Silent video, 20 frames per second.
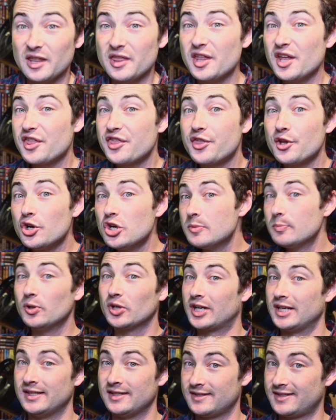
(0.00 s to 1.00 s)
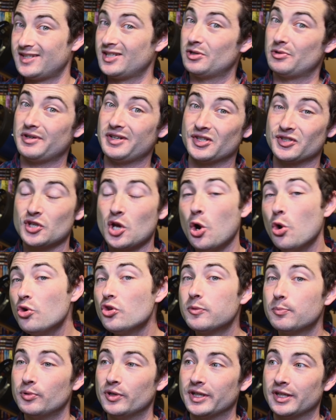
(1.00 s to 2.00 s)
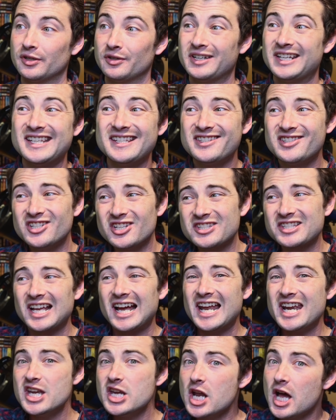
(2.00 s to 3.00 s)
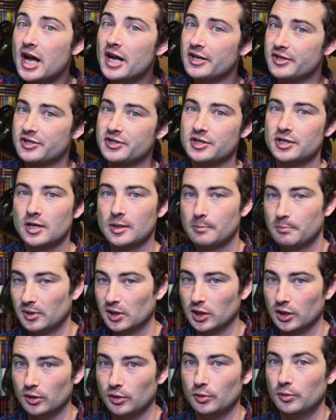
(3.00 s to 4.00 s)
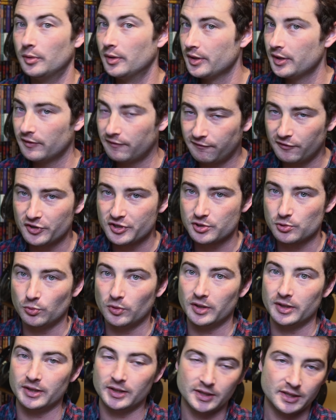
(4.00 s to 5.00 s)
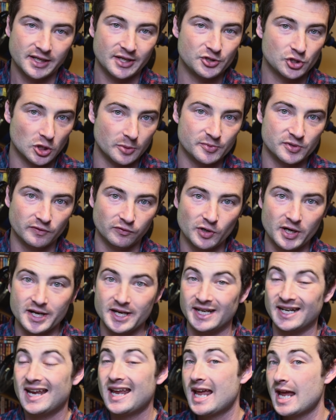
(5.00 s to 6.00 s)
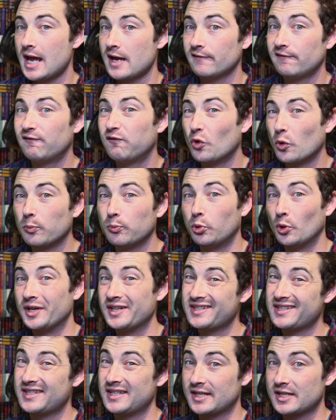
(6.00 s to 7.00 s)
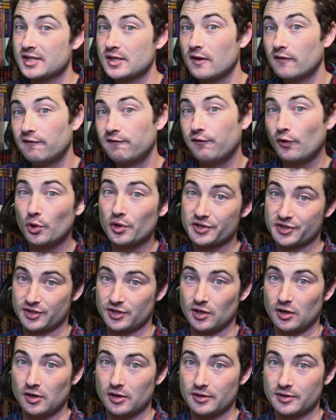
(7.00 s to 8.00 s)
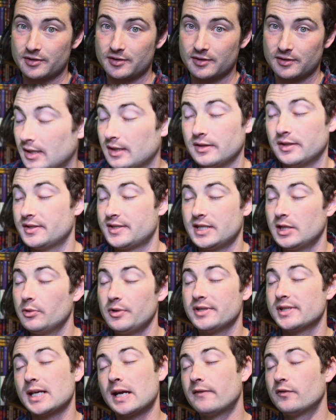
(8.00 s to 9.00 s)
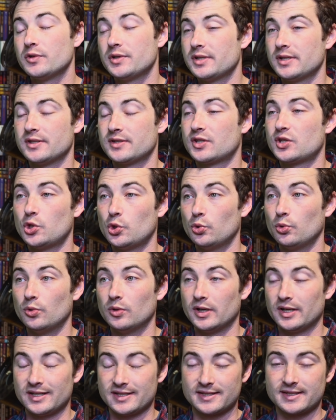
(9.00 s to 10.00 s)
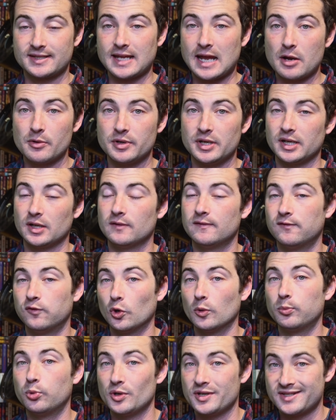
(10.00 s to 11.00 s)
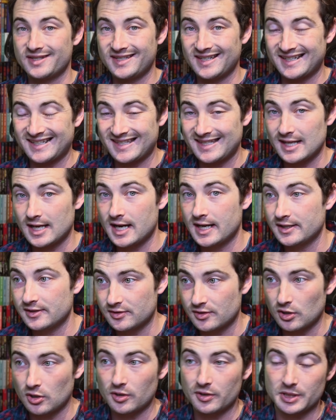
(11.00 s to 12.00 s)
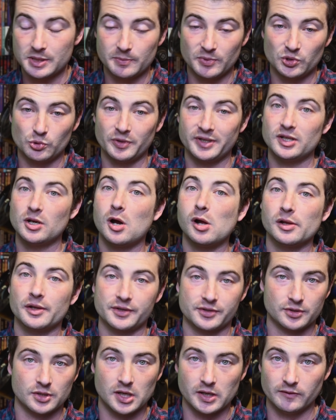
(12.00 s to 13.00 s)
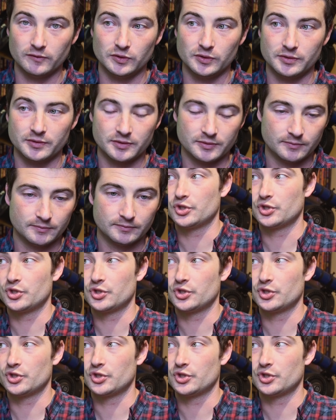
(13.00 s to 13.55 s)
The third book in the series, Oathbringer, is just a notch below the first one in terms of rating at 4.64 stars. The series averages to an astounding 4.69 stars between all its novels.